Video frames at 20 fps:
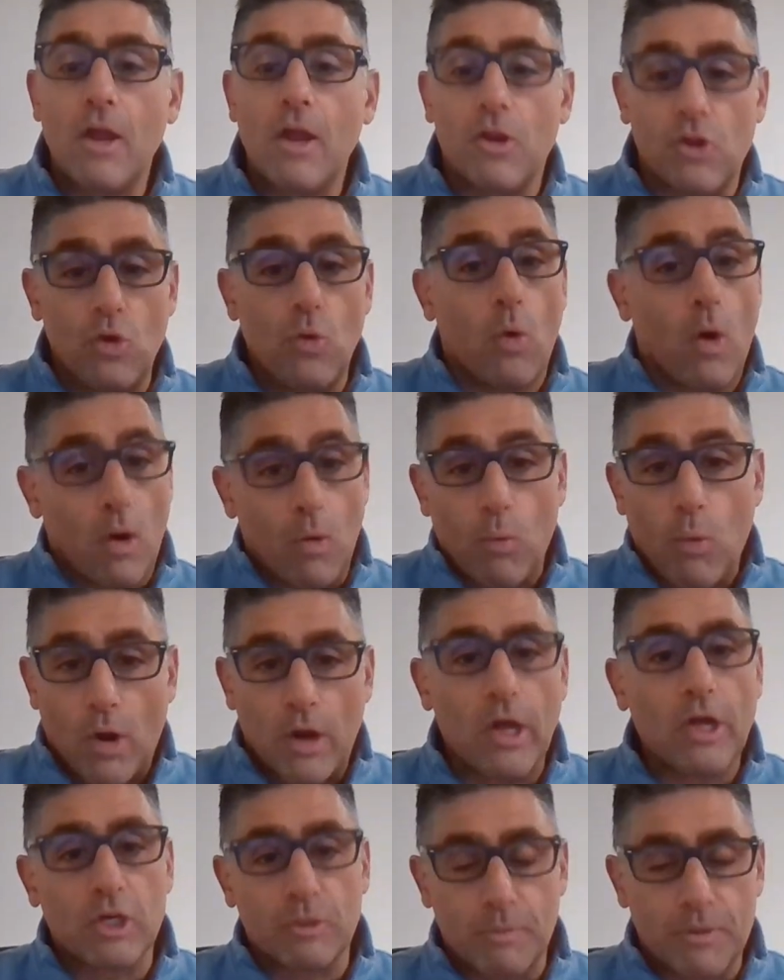you are
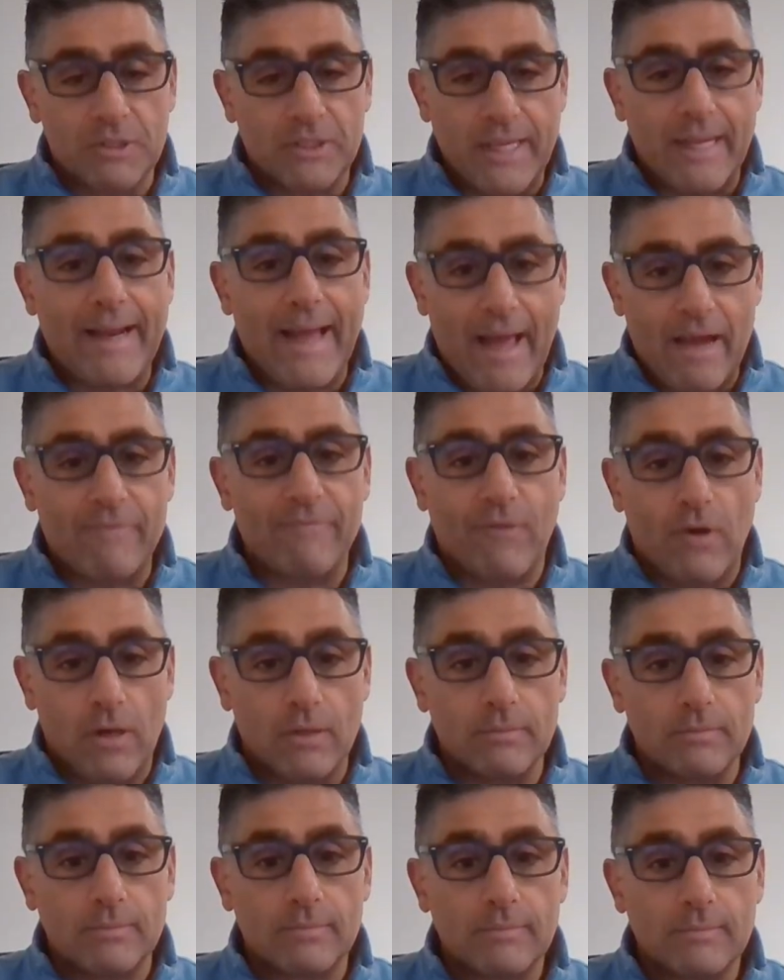100% at fault.
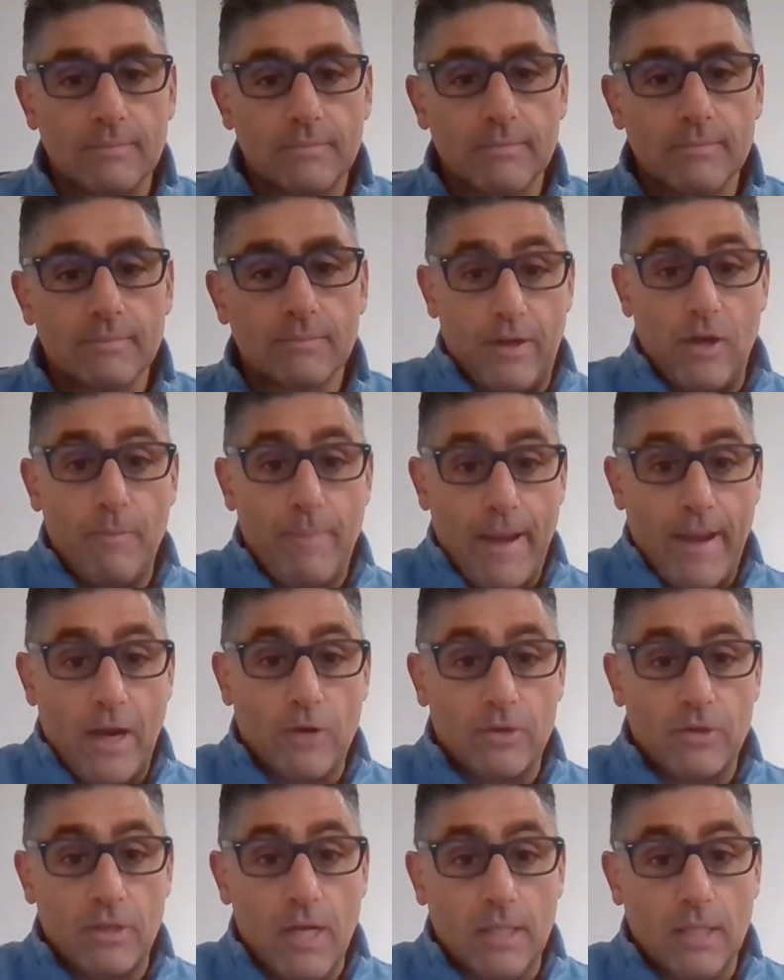You pay your
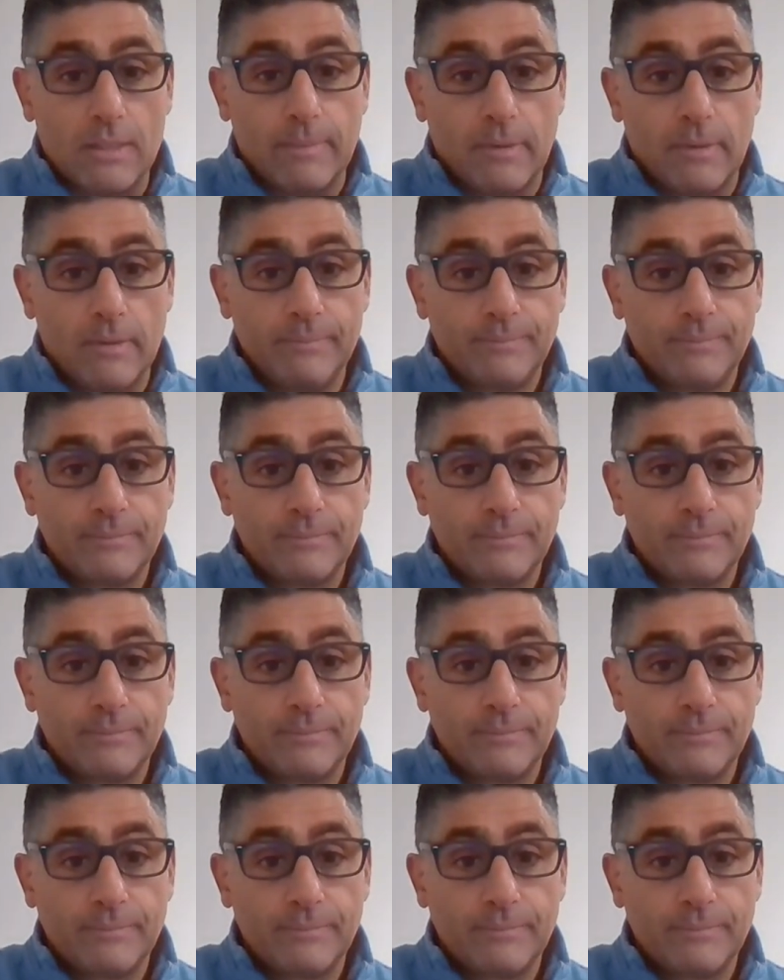deductible.